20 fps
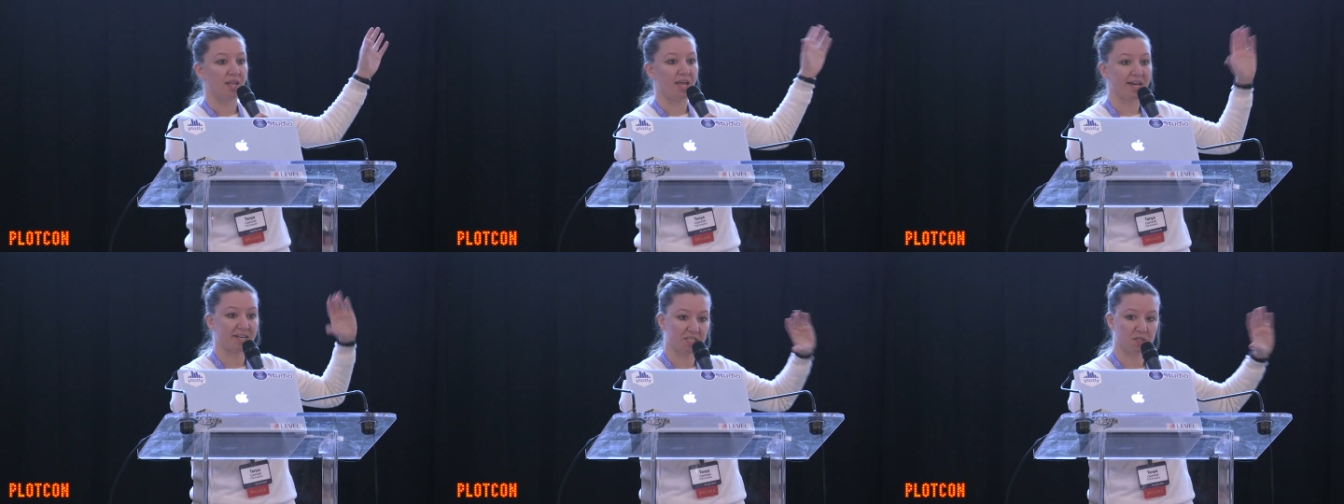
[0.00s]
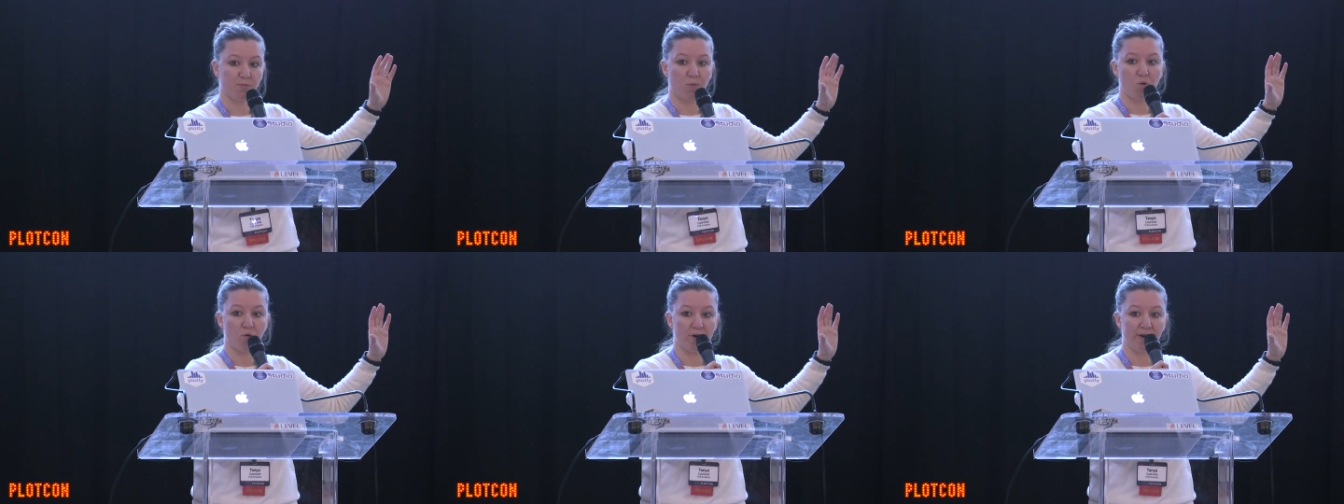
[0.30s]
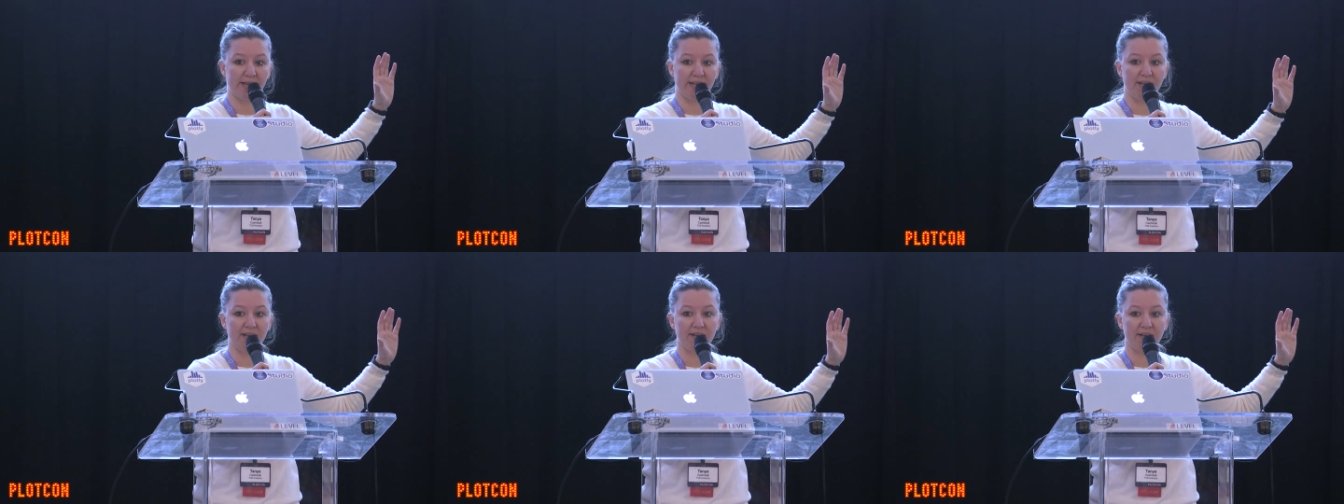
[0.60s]

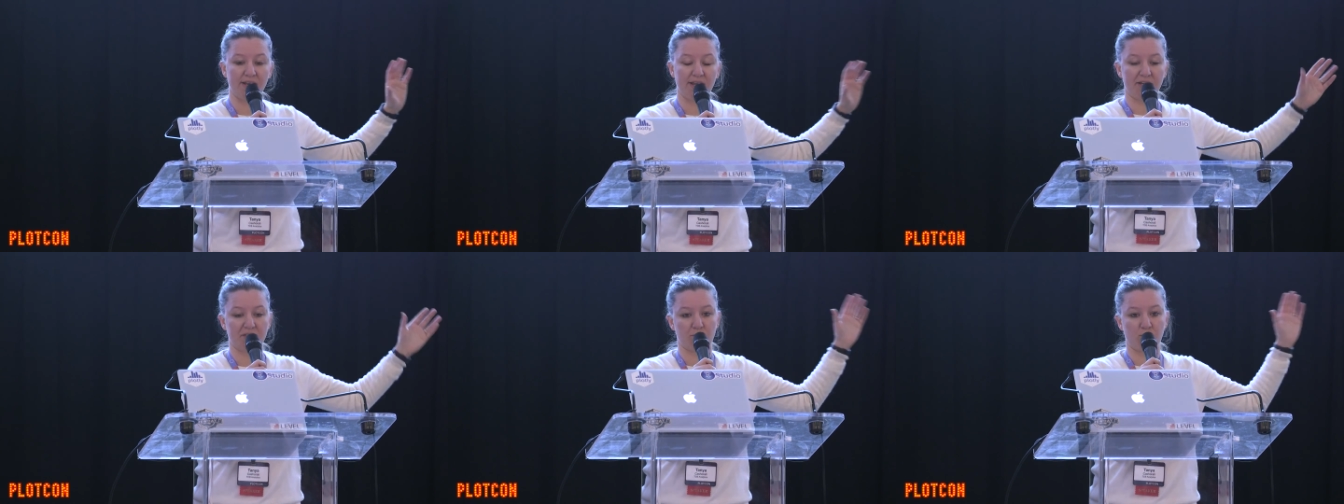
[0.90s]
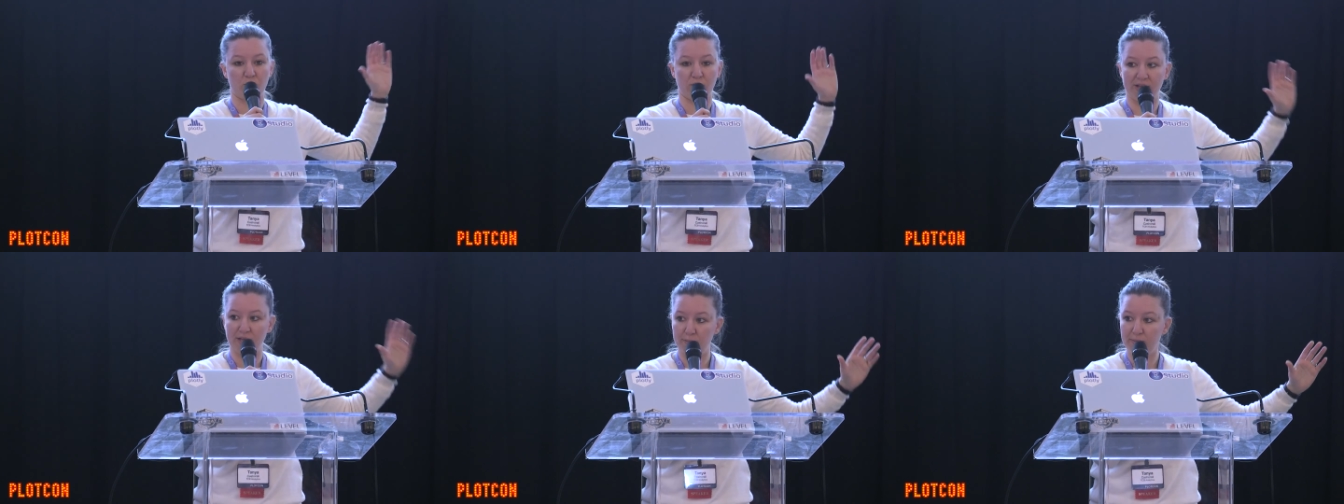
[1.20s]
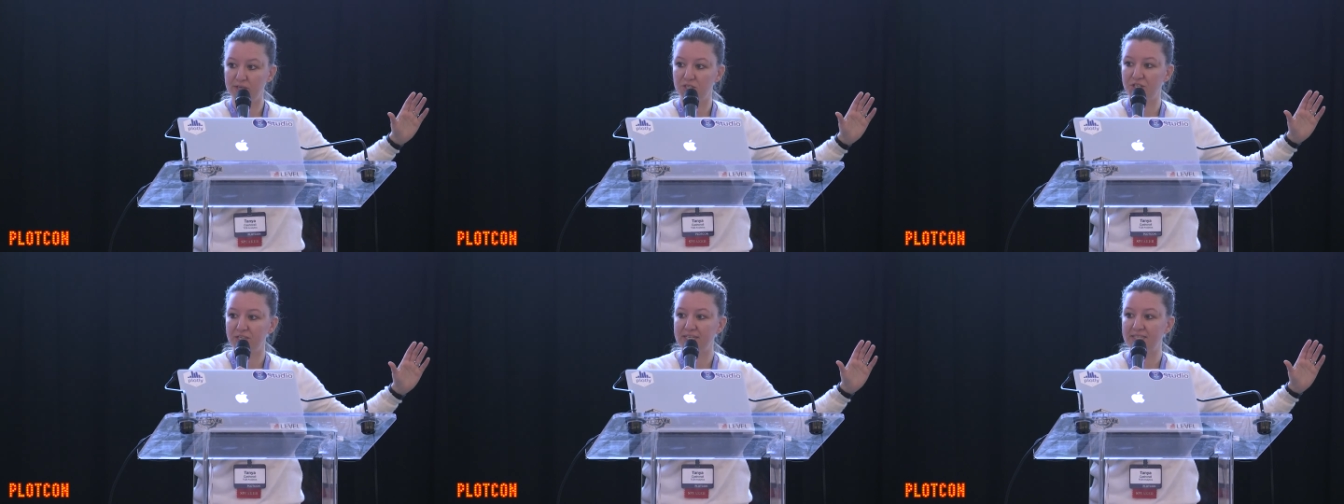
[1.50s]
export it, export
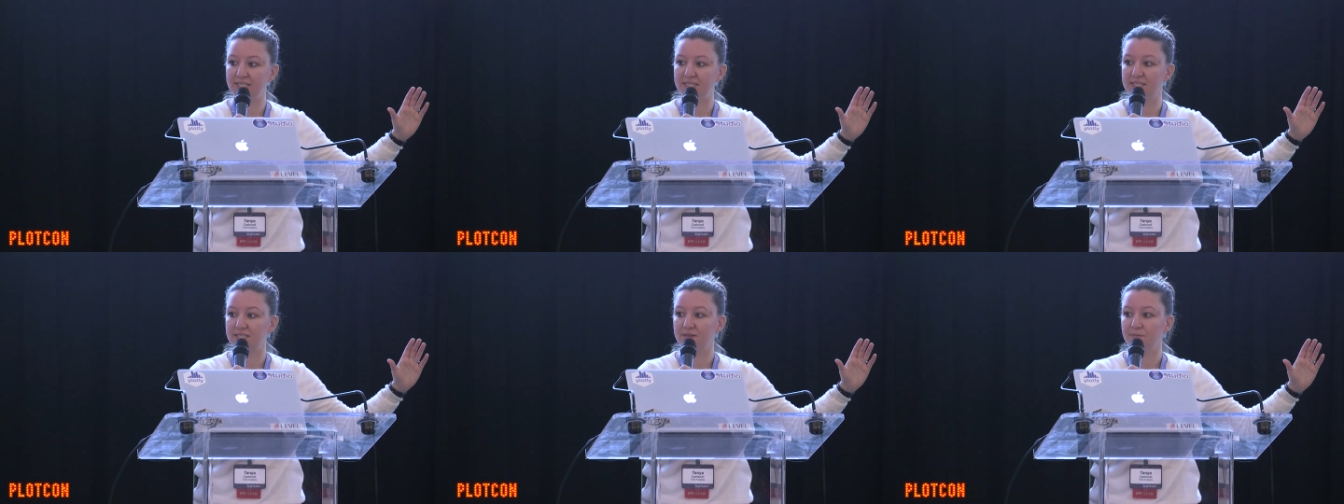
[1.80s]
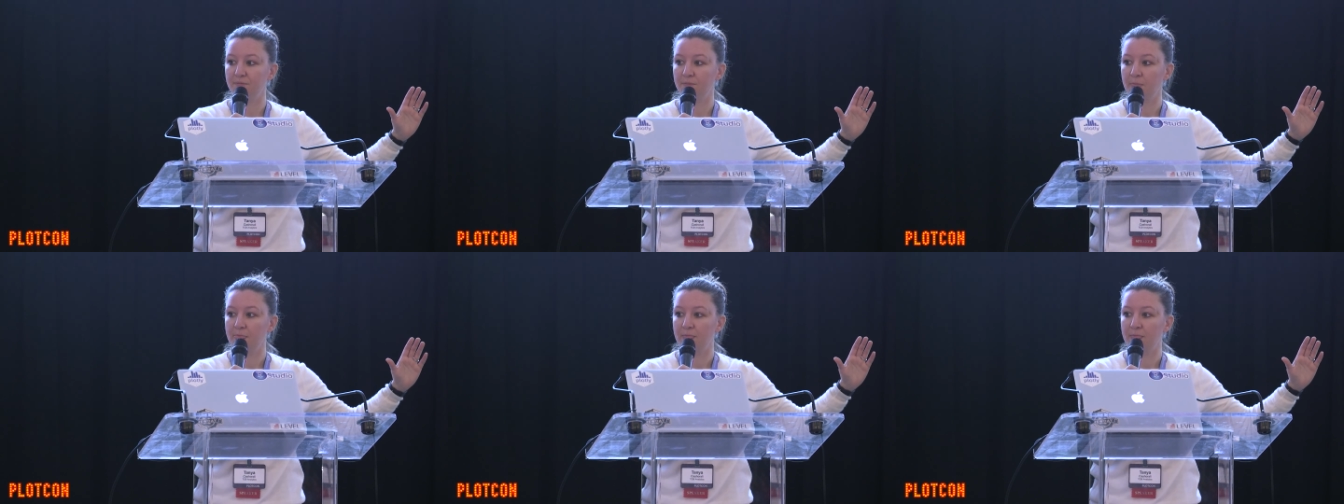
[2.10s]
images,